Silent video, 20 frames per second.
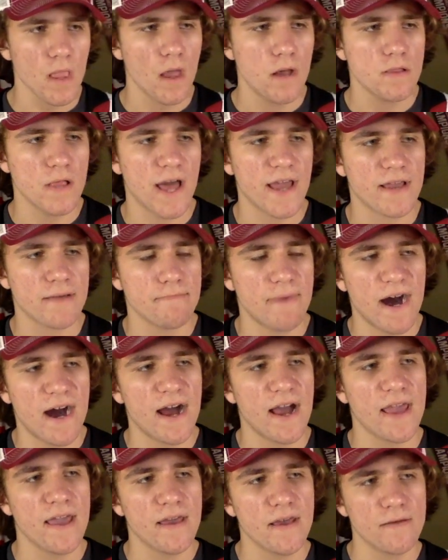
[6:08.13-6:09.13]
like
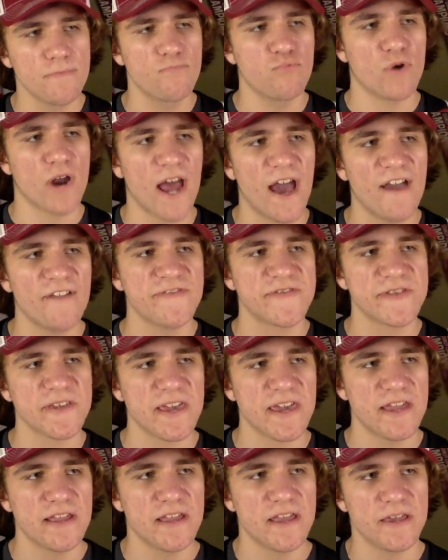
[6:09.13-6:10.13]
my, what I've
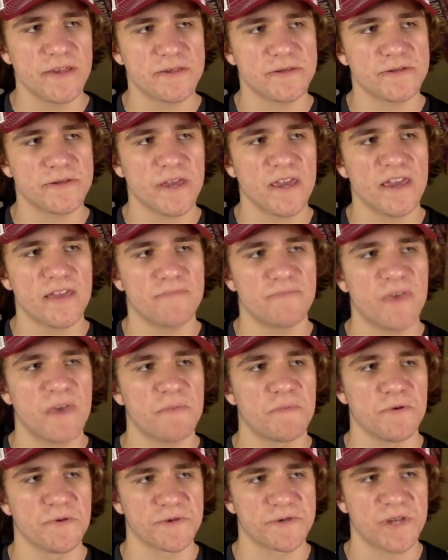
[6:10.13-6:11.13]
seen is seeing
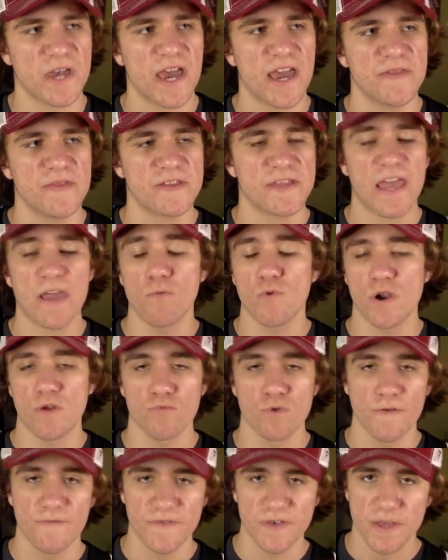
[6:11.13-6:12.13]
people say that they would have
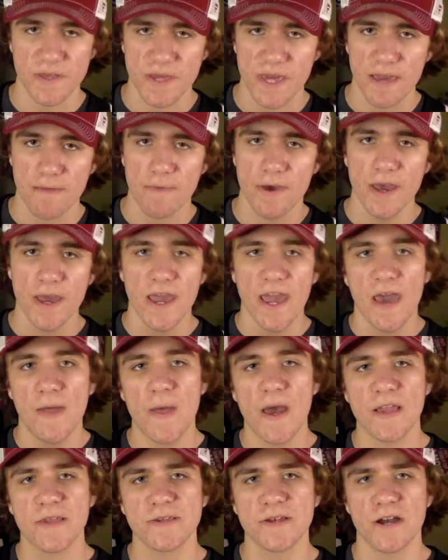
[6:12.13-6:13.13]
root for the team. And
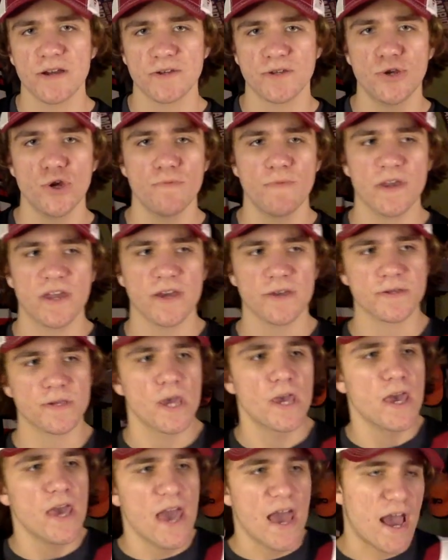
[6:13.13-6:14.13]
that sucks too, because
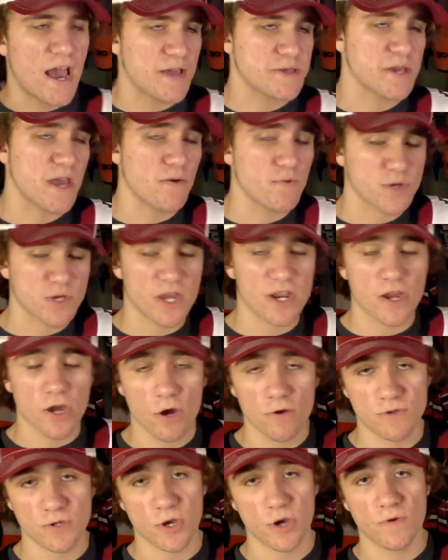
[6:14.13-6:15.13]
as I was going to
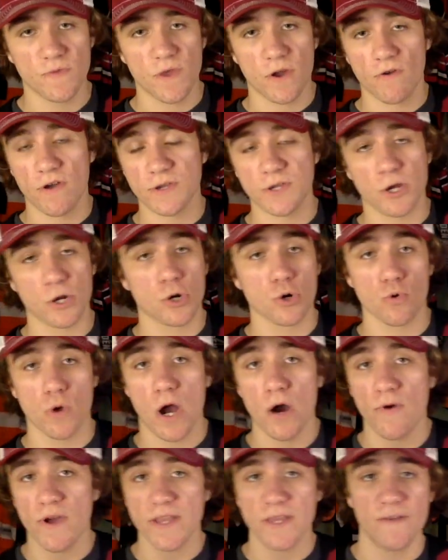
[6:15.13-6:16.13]
go to, there is a
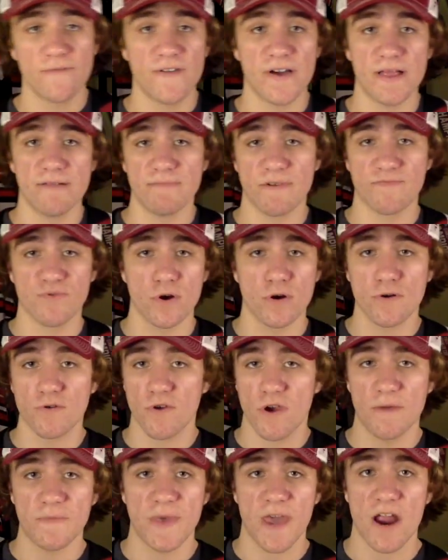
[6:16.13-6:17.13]
growing development
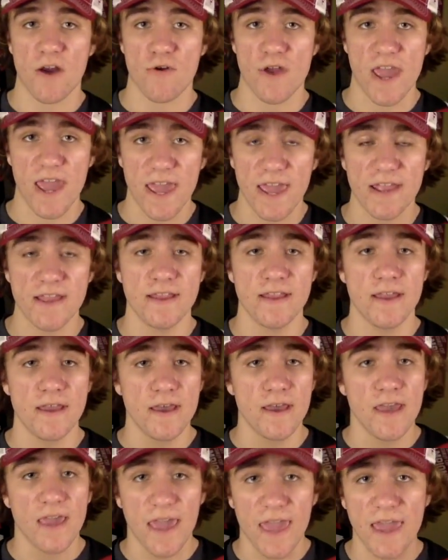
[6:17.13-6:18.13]
program there in
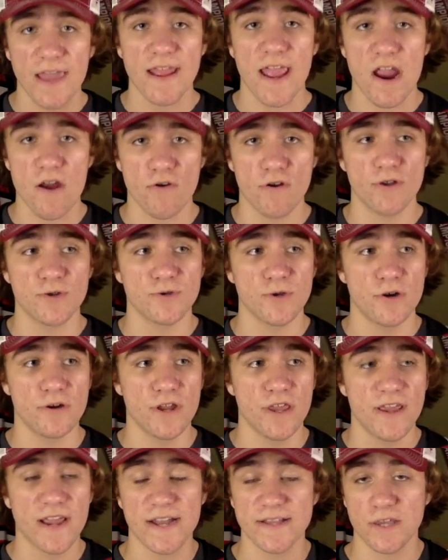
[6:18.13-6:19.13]

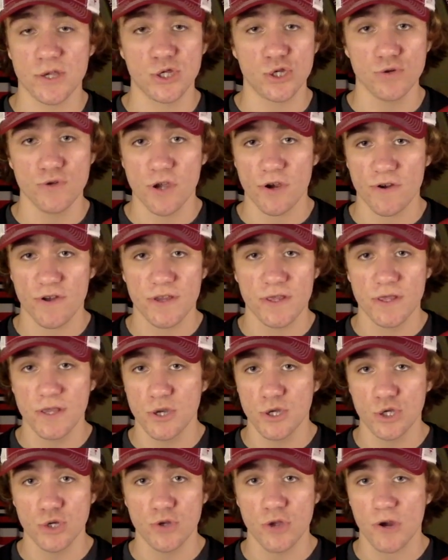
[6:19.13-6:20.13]
Arizona. You got the
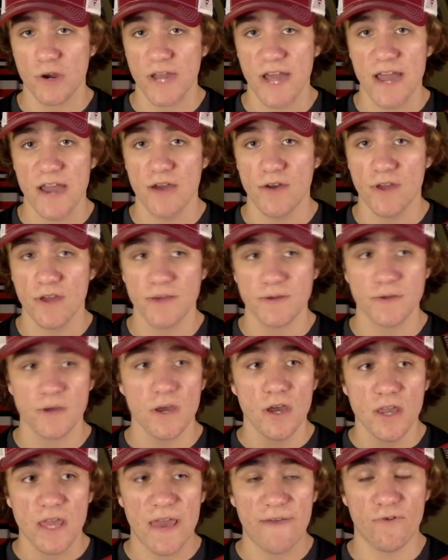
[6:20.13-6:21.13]
junior Coyotes.
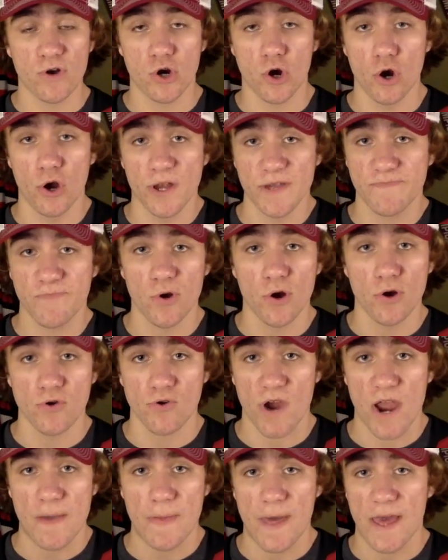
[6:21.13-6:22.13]
You have a girls
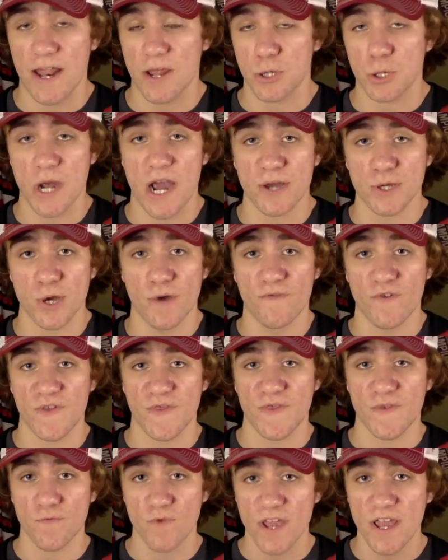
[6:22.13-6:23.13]
program that attracts over
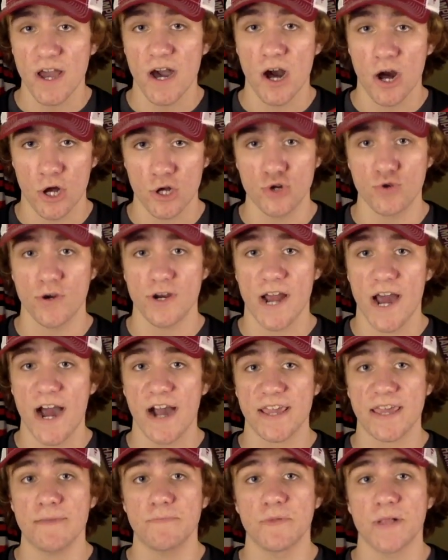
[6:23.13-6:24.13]
300
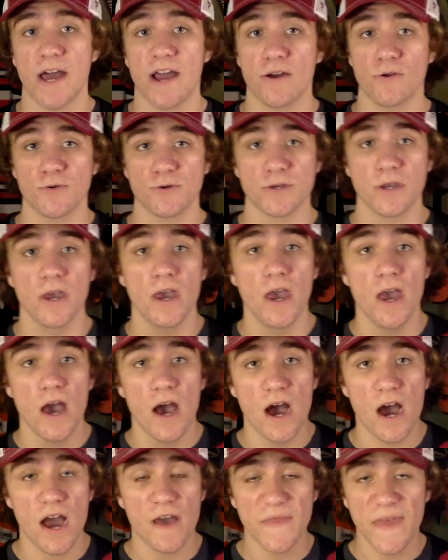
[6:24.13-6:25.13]
hockey players.
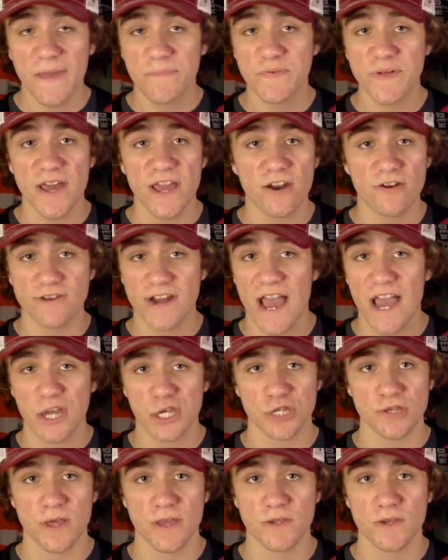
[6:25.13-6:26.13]
And they play
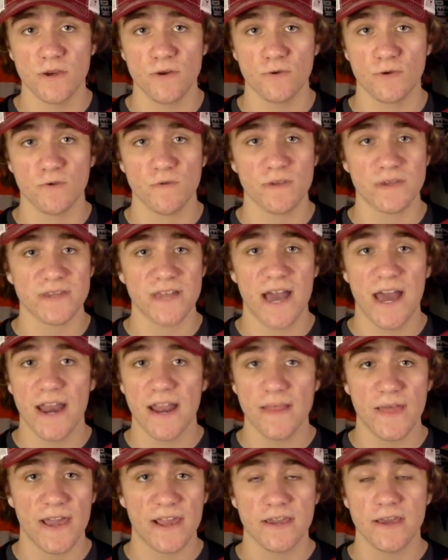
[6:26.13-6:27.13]
internationally too. So it's not
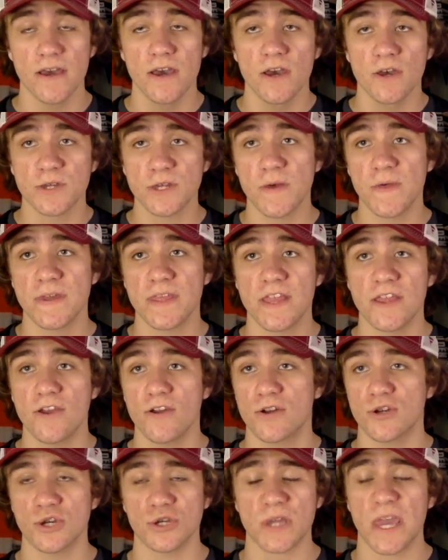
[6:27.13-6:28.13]
like something that you
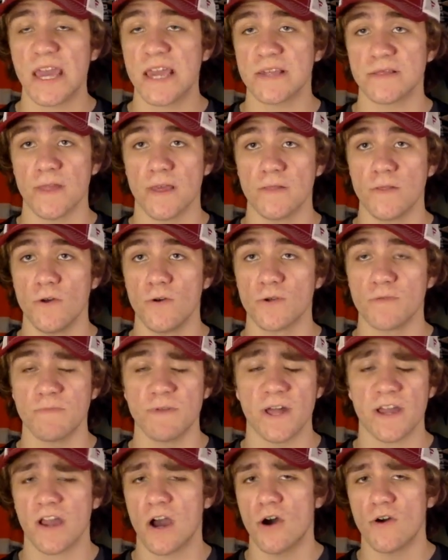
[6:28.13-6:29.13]
could just easily lose and be
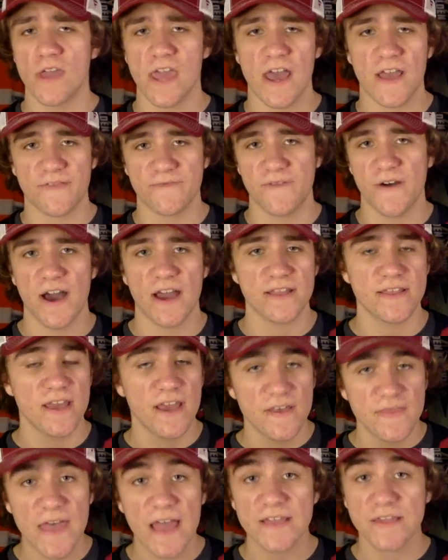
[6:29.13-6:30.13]
like, oh yeah, it's fine.
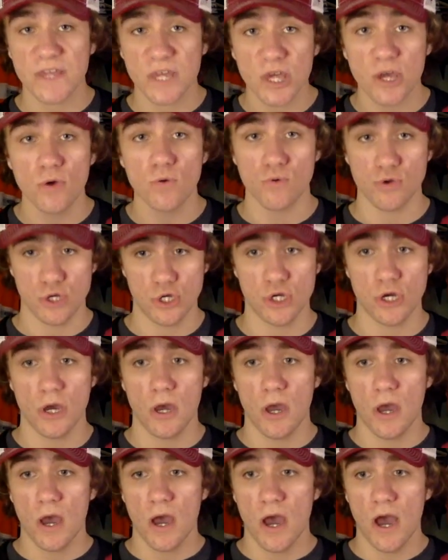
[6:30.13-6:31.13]
That's huge.
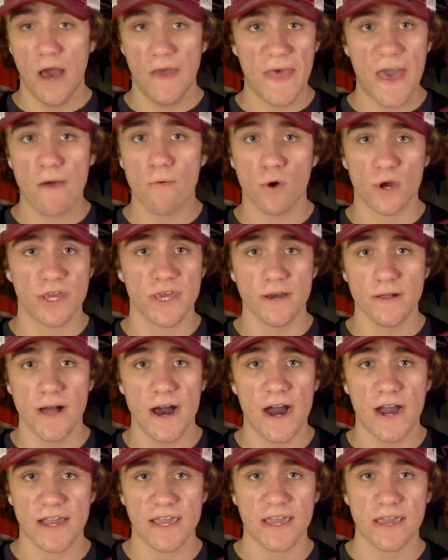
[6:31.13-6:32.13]
That will kill
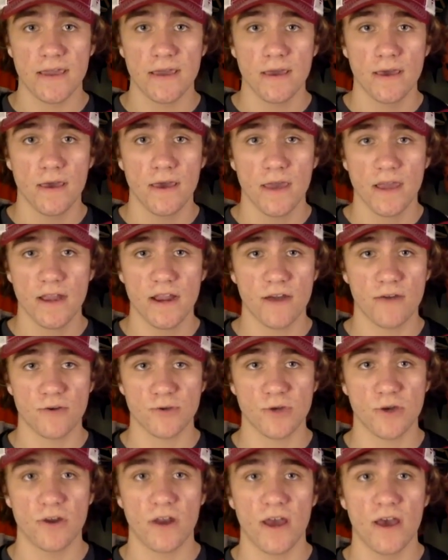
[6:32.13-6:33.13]
hockey in
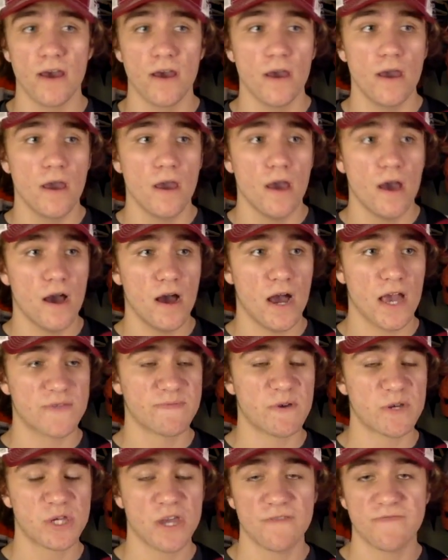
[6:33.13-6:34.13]
Arizona.
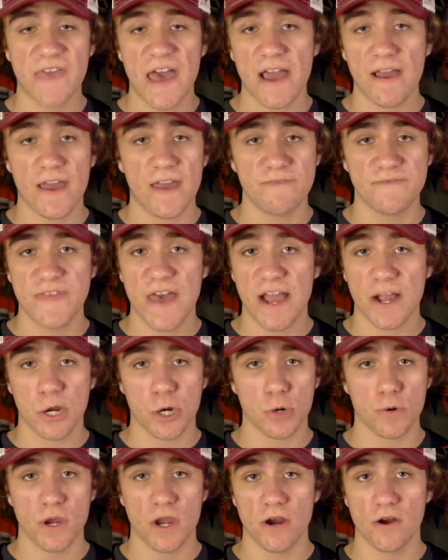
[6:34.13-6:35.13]
Especially if that
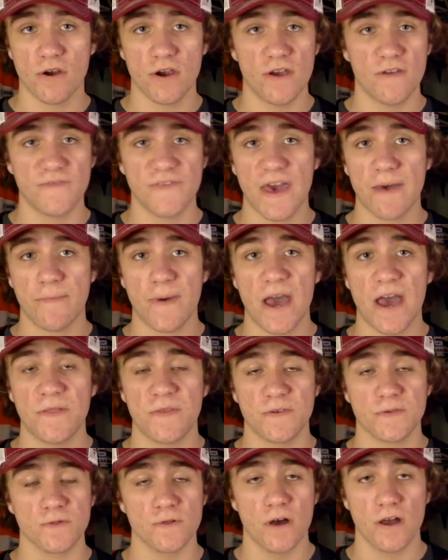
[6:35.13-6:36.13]
career or if that path
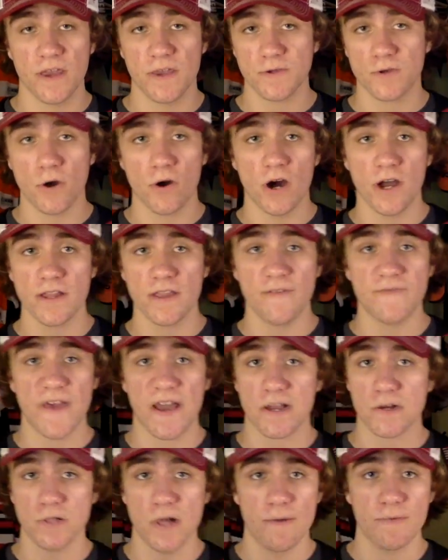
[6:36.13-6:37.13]
is gone, if
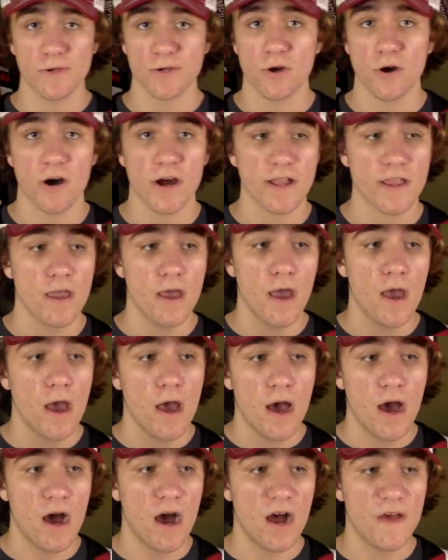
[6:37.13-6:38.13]
that club is gone.
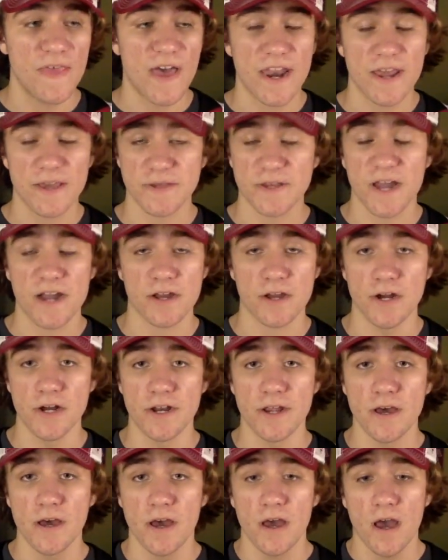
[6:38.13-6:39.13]
That is not good.
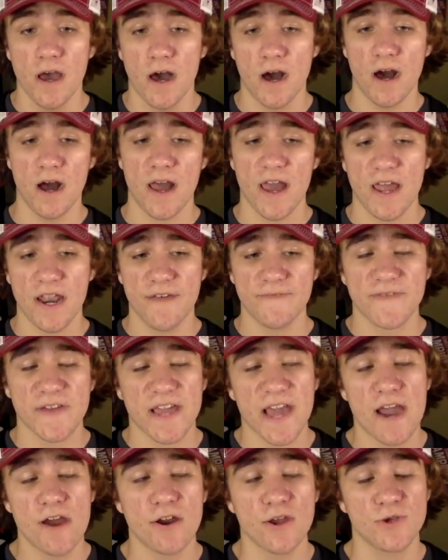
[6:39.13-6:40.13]
And if the
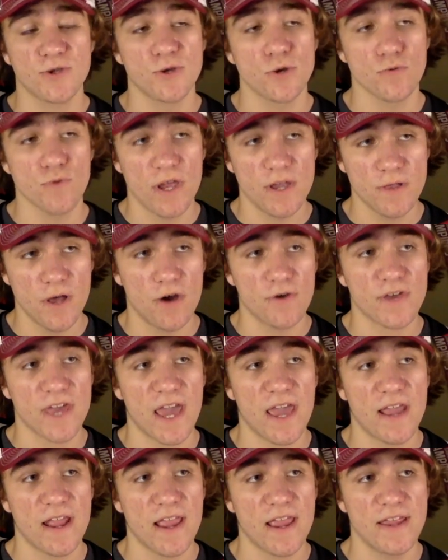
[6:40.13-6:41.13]
Coyotes do
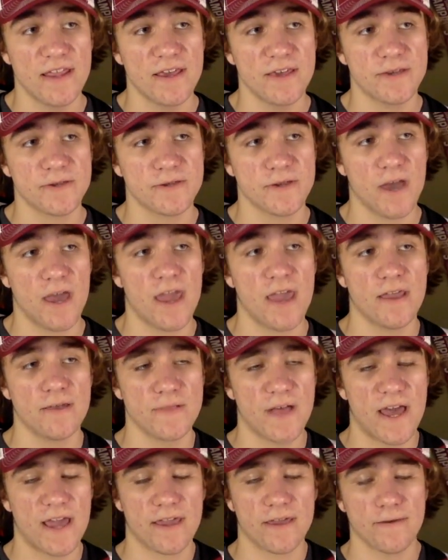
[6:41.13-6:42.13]
relocate, it is a,
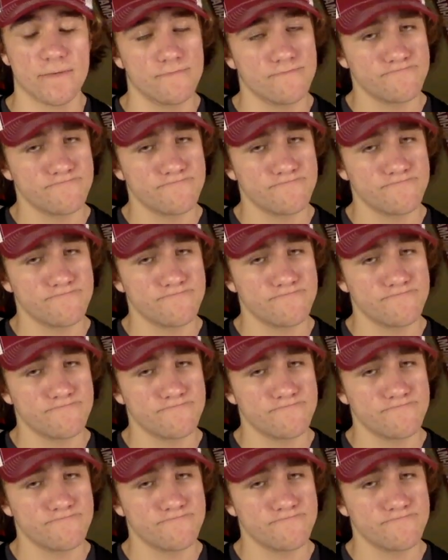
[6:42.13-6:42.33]
like,